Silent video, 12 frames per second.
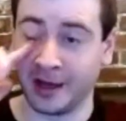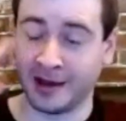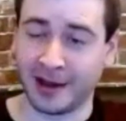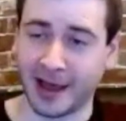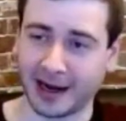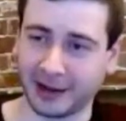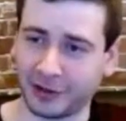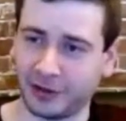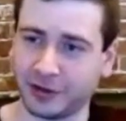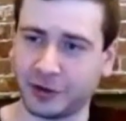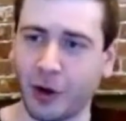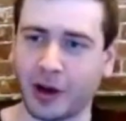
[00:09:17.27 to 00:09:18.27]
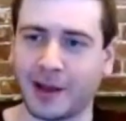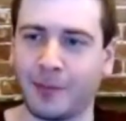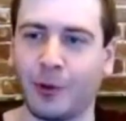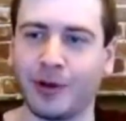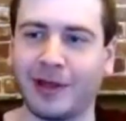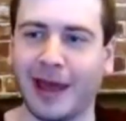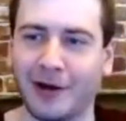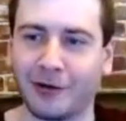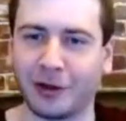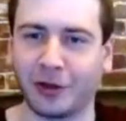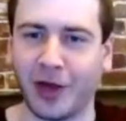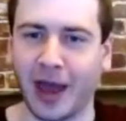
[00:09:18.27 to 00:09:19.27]
And I guess the talking point there
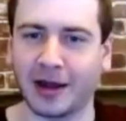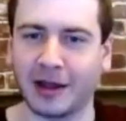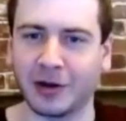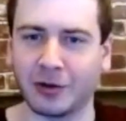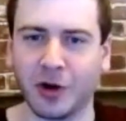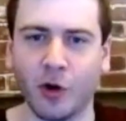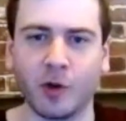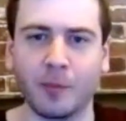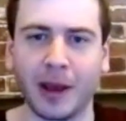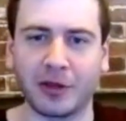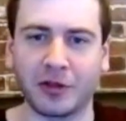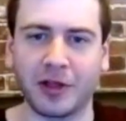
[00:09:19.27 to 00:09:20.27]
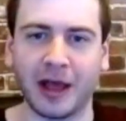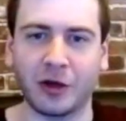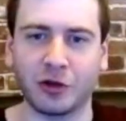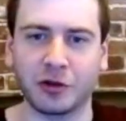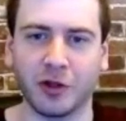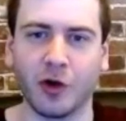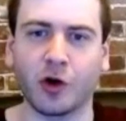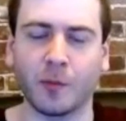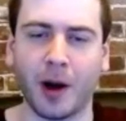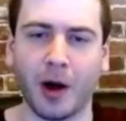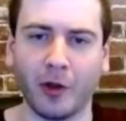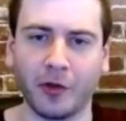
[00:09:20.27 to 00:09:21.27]
is that, no one pays attention to local
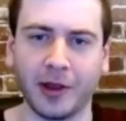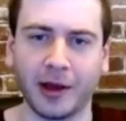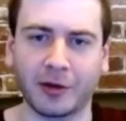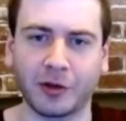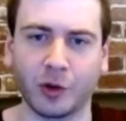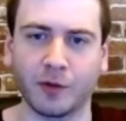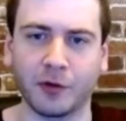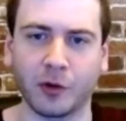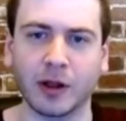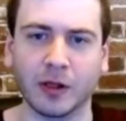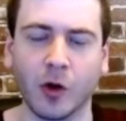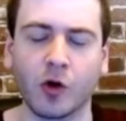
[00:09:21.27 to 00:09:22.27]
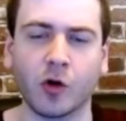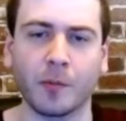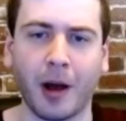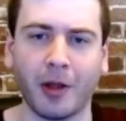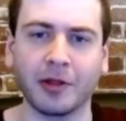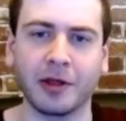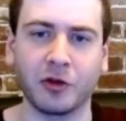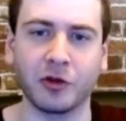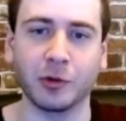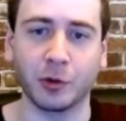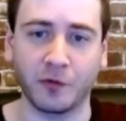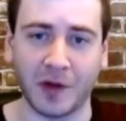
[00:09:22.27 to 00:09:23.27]
politics. So if you're a local politician
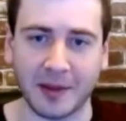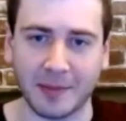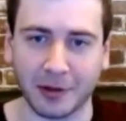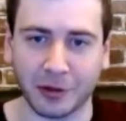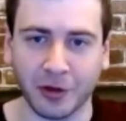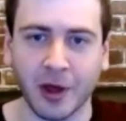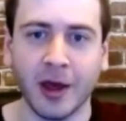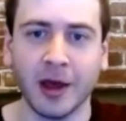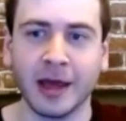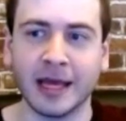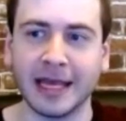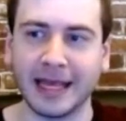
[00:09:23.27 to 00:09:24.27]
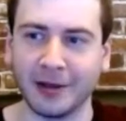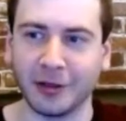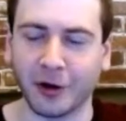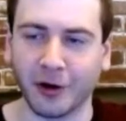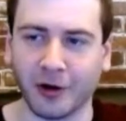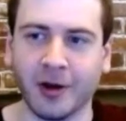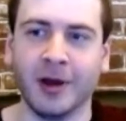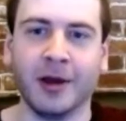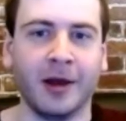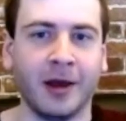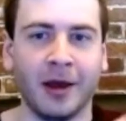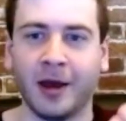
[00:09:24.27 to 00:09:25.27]
who's famous, either
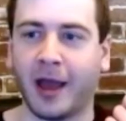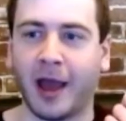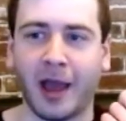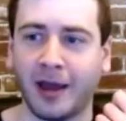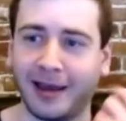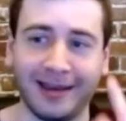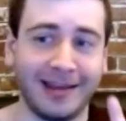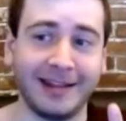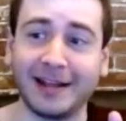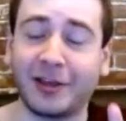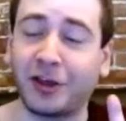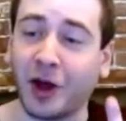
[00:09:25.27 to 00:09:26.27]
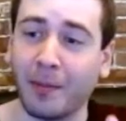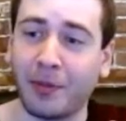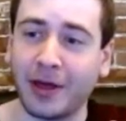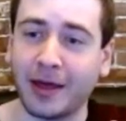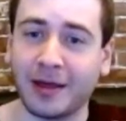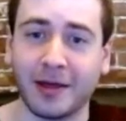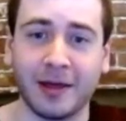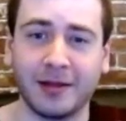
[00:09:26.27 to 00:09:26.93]
you did something